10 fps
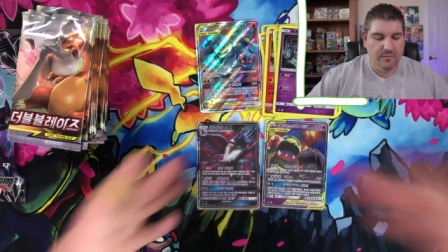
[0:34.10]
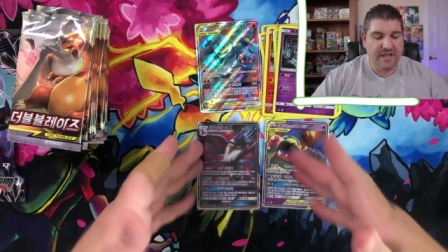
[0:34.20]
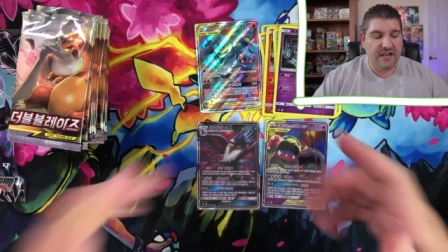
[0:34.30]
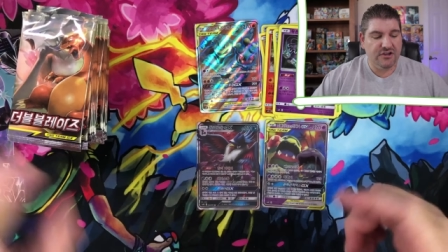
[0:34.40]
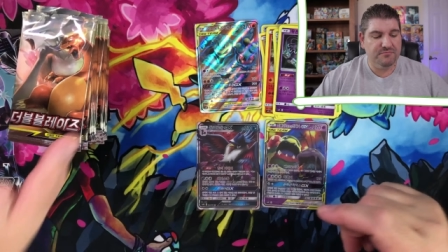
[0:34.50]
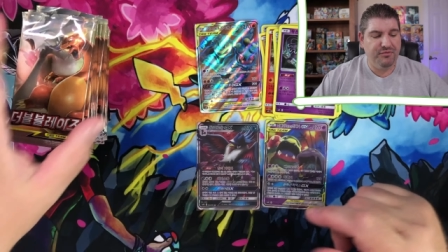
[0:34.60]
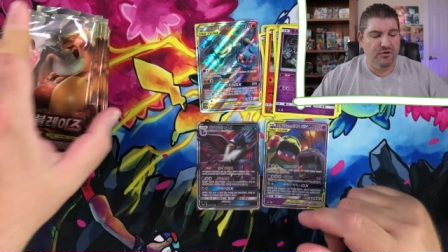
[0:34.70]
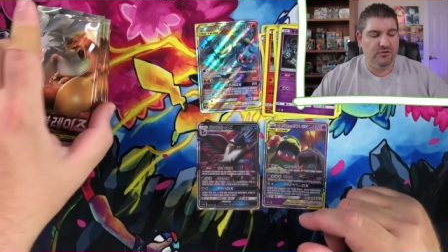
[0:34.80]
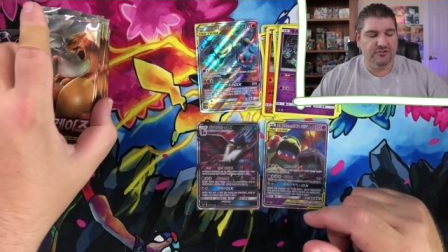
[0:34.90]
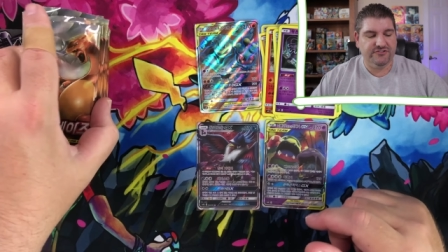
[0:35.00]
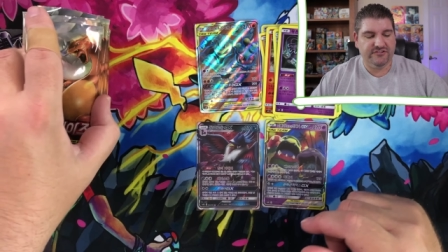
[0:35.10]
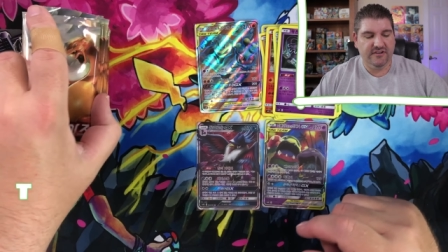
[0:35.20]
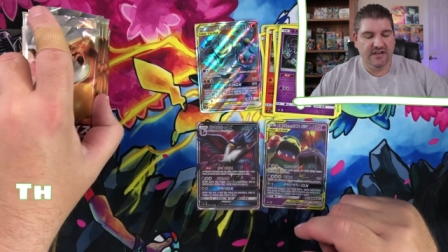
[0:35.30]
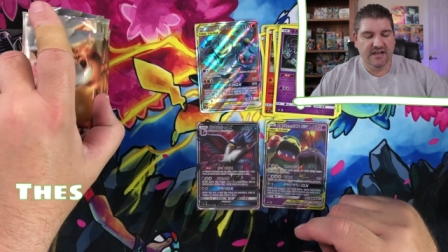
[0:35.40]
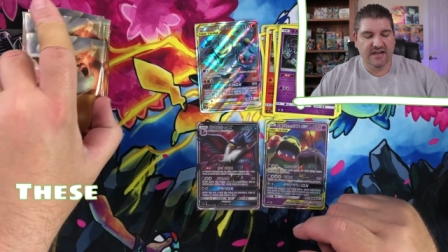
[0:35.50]
We got good pulls,
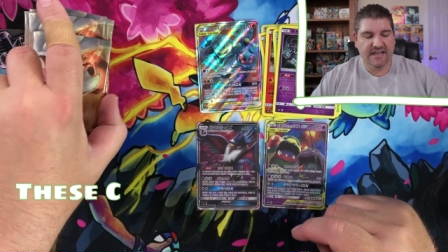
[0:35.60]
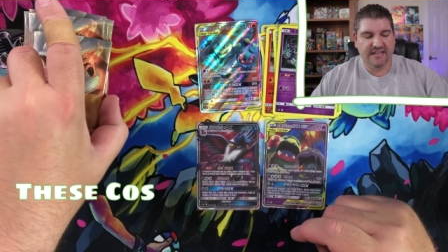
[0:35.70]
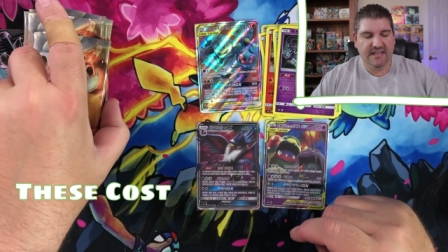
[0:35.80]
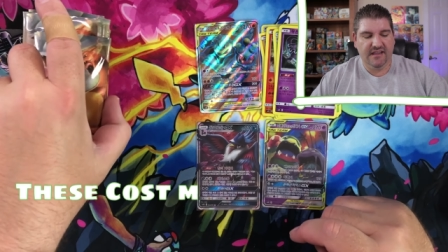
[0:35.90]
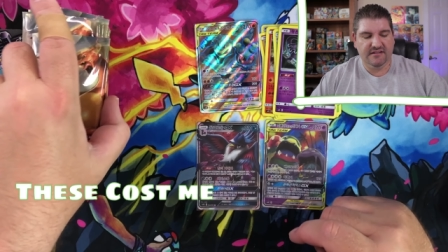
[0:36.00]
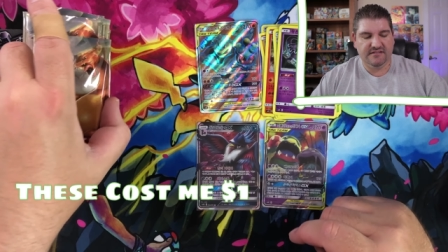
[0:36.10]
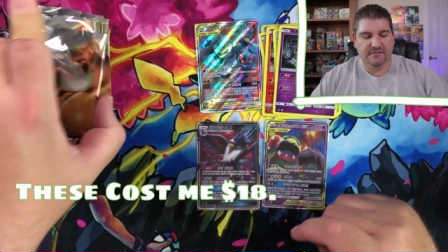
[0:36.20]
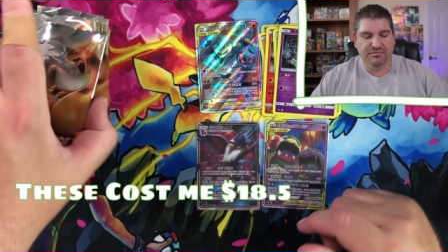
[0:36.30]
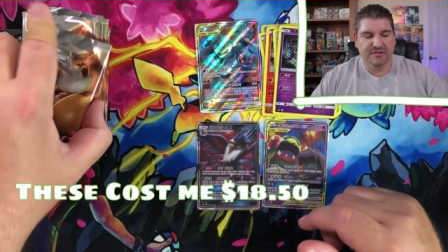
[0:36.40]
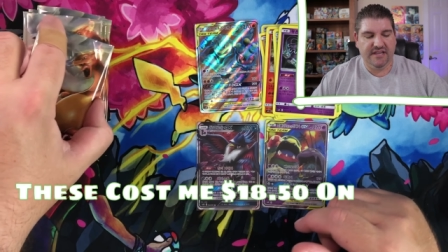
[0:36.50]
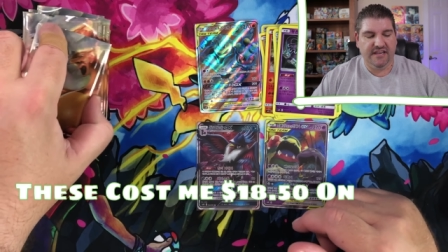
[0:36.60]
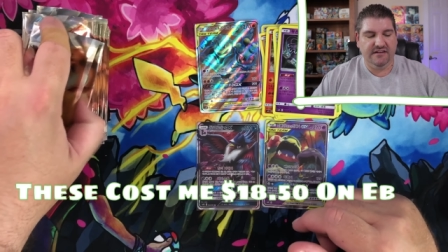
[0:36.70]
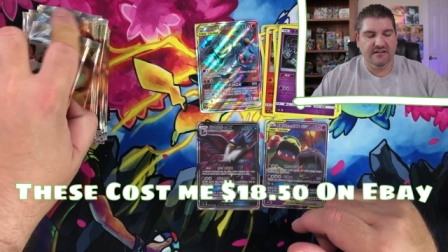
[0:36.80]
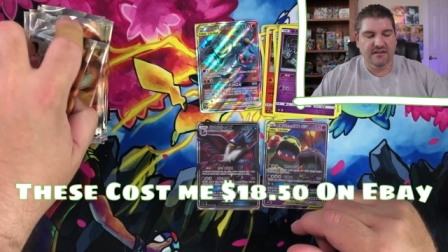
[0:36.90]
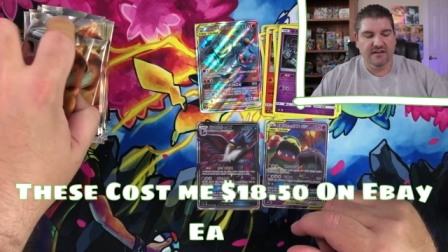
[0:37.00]
uh, I can't complain.